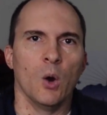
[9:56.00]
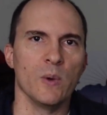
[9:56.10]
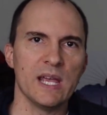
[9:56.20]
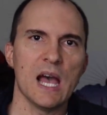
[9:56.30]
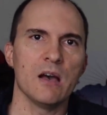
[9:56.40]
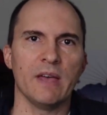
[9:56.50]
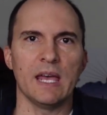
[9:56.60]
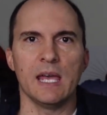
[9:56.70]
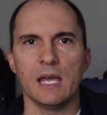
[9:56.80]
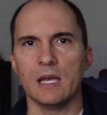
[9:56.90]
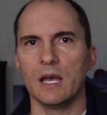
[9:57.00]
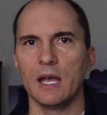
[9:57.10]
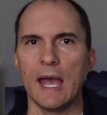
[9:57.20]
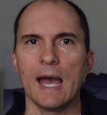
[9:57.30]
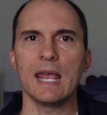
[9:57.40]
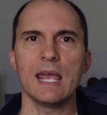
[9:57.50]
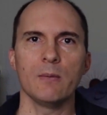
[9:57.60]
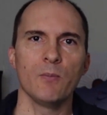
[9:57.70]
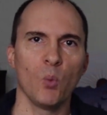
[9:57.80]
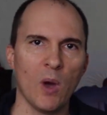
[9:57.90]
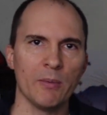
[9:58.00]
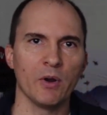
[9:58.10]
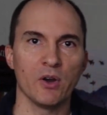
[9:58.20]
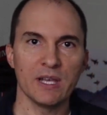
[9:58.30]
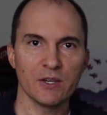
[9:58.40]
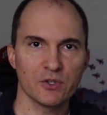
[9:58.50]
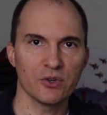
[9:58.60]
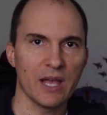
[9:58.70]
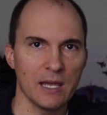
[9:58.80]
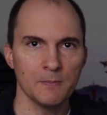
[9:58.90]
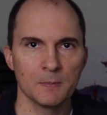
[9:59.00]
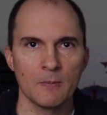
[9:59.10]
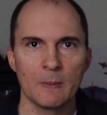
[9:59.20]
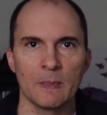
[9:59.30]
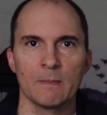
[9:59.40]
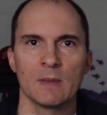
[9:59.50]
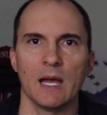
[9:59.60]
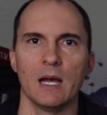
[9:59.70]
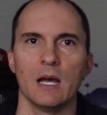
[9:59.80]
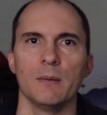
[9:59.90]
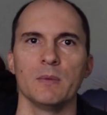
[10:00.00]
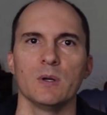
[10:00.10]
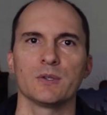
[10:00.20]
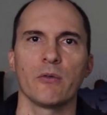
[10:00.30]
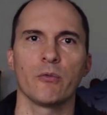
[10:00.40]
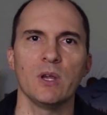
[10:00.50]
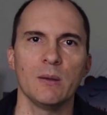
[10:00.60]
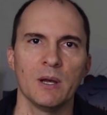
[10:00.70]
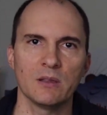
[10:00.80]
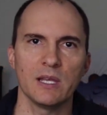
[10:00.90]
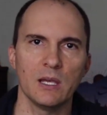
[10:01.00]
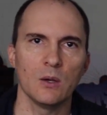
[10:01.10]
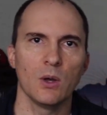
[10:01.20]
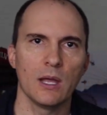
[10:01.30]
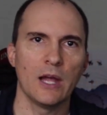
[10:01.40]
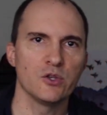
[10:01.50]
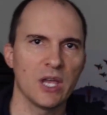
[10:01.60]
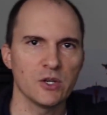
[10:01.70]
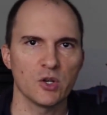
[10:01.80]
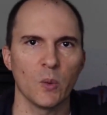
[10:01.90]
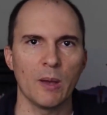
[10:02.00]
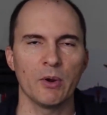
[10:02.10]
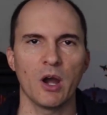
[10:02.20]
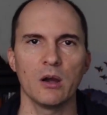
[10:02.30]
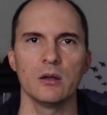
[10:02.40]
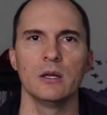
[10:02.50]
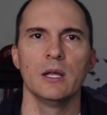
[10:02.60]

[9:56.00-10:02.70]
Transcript: We have a had a webinar yesterday um, is our free monthly educational webinar.